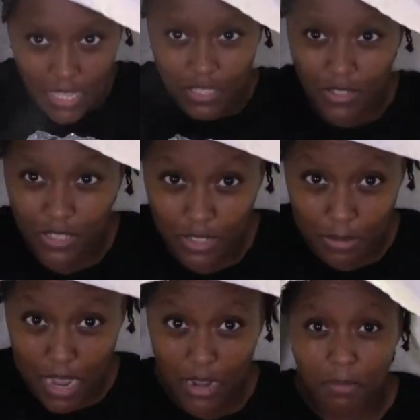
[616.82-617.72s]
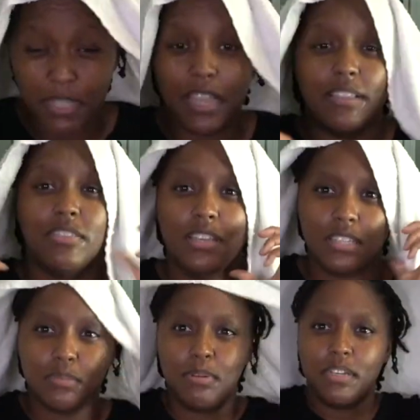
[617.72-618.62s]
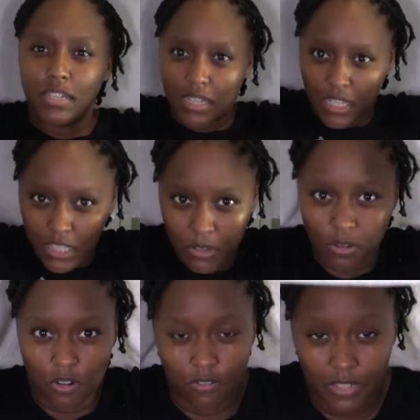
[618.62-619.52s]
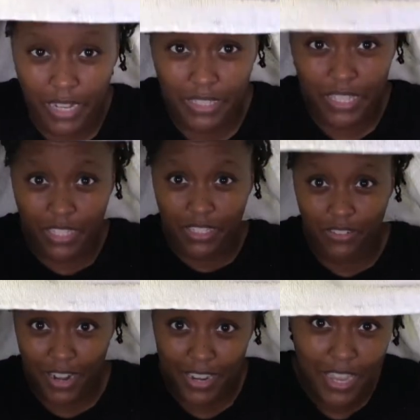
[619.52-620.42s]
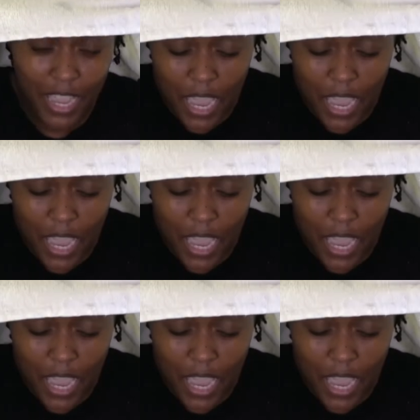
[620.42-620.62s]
So it's gonna kind of be like this, but a little over like this, right?